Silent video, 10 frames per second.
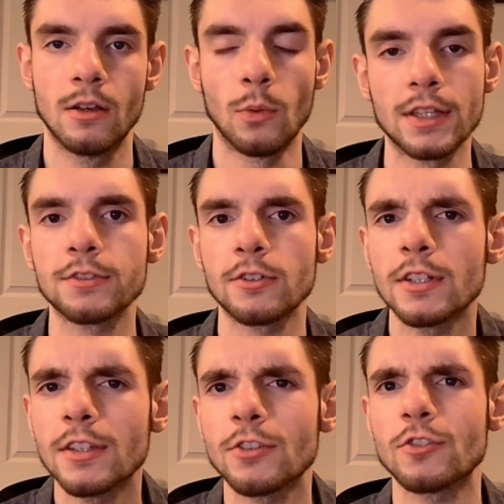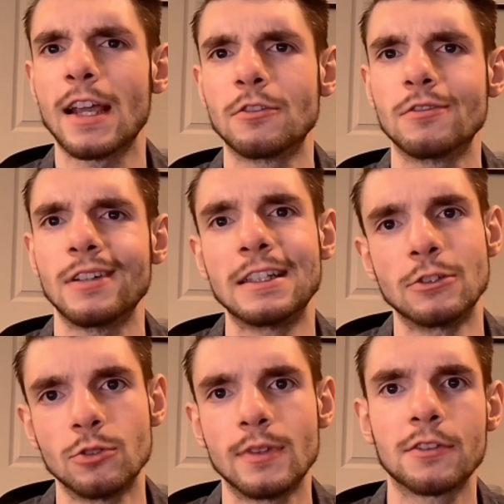When I started this channel in
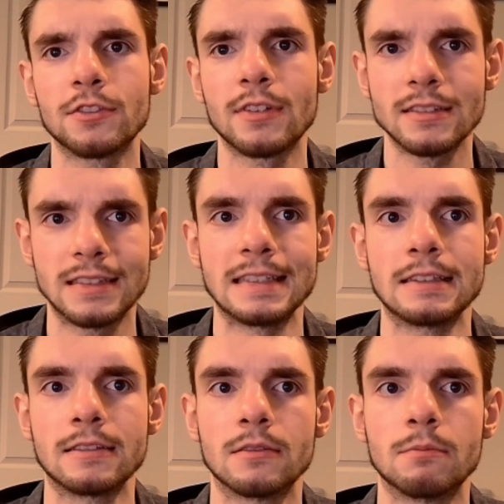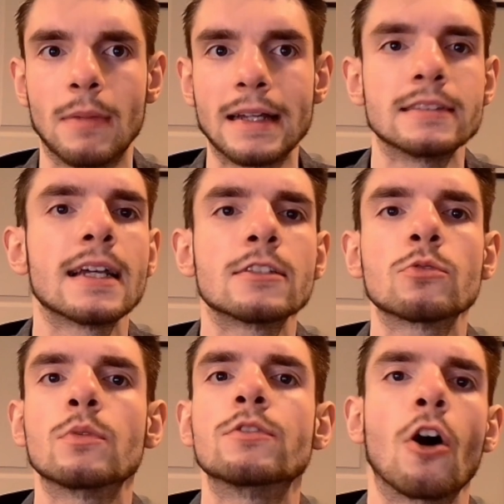2019, my
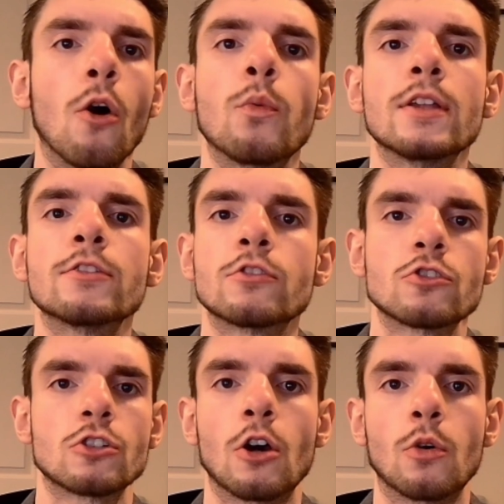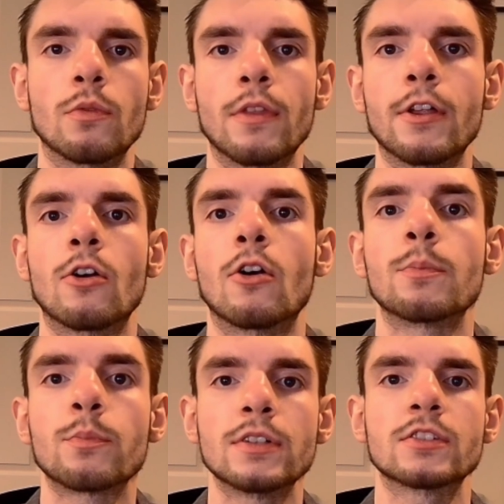intent was always to show that there are
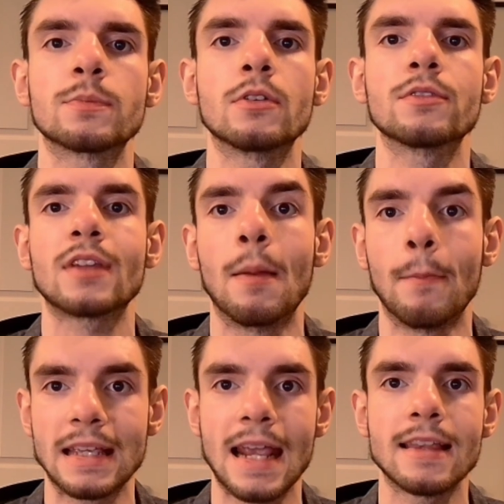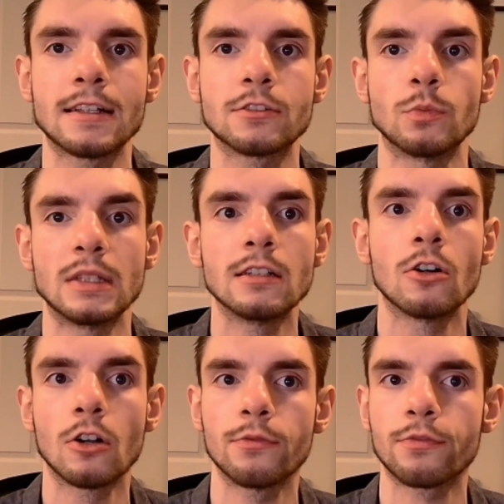principles and mechanics we can
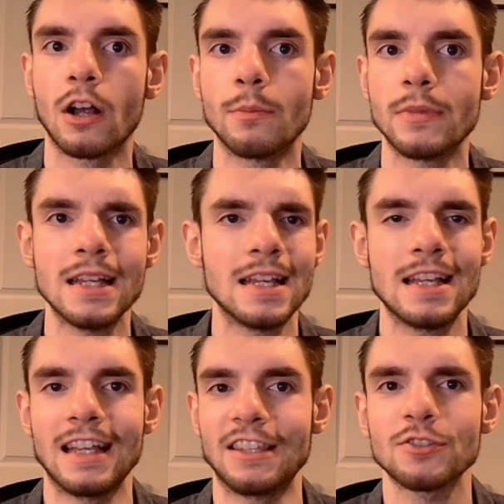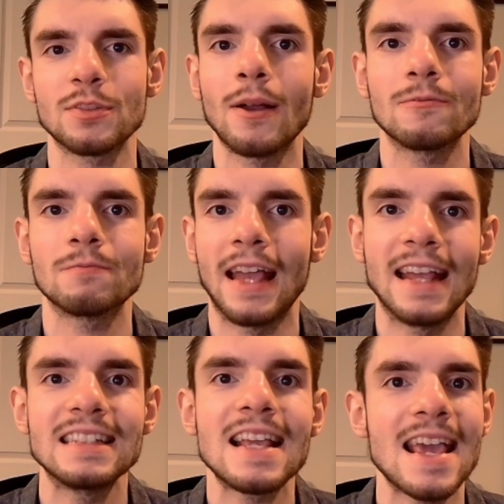learn from in just about
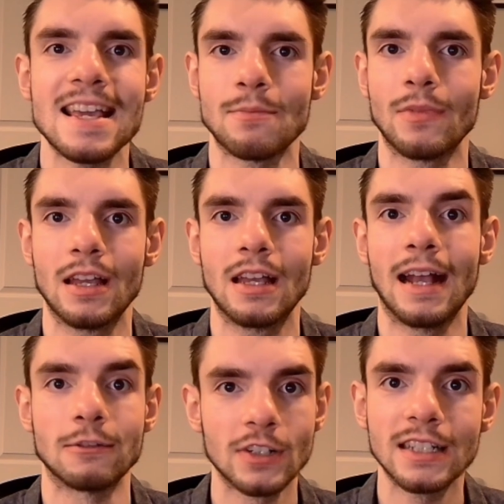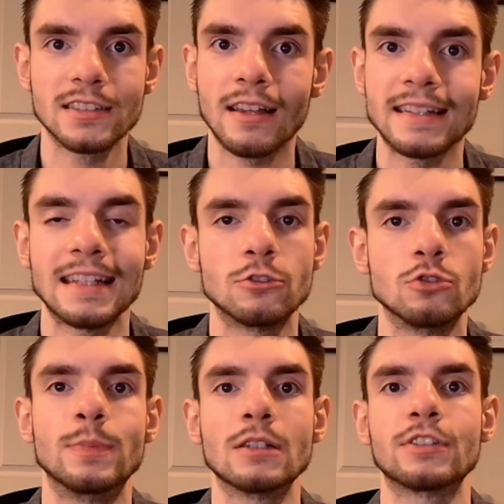any game and translate
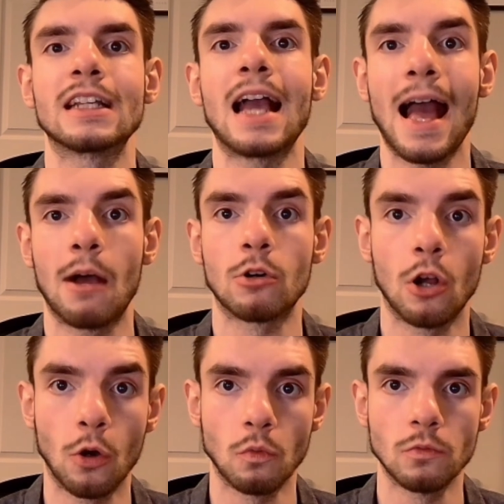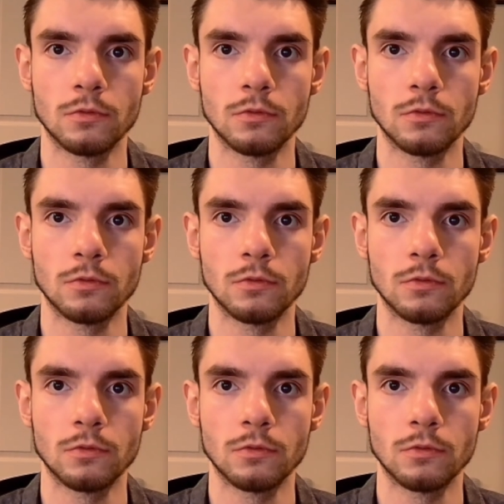into building our own.